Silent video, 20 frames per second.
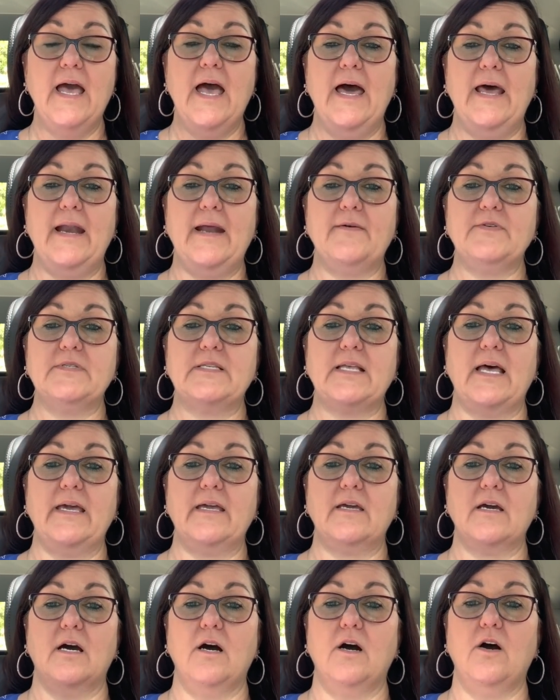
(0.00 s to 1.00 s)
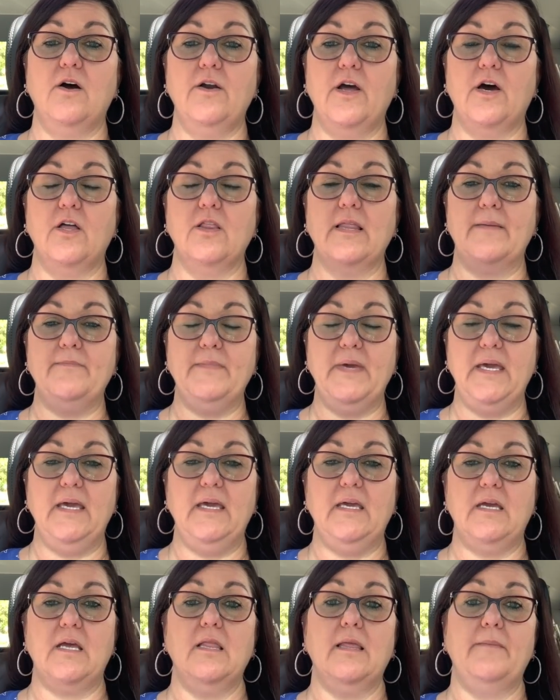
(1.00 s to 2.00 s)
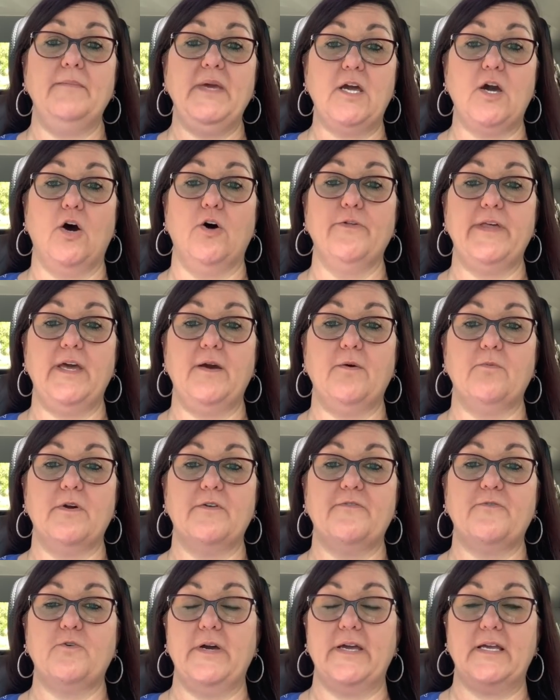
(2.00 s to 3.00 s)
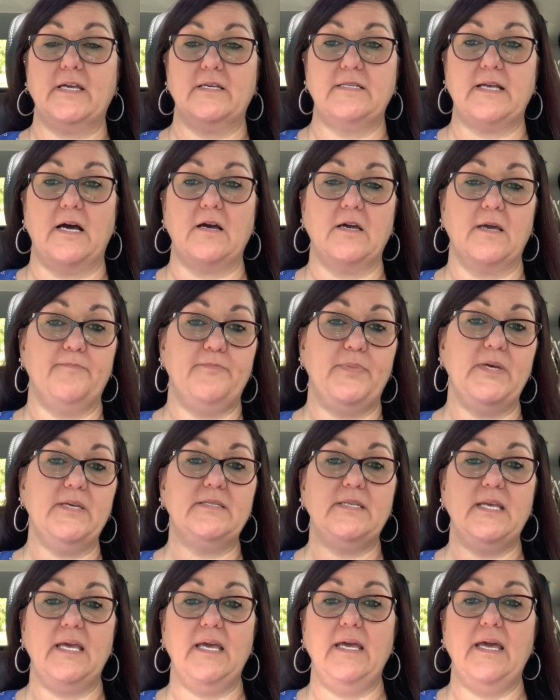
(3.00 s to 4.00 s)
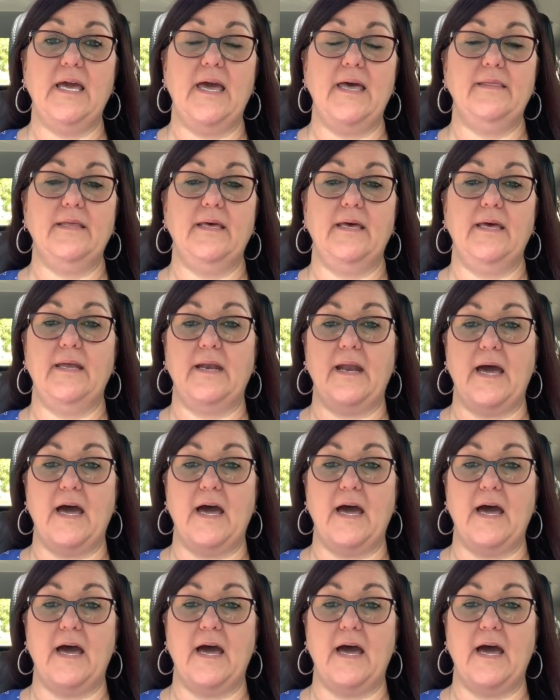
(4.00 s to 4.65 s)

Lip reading: And I was like, oh no, let me go there real quick because I'll get busy and then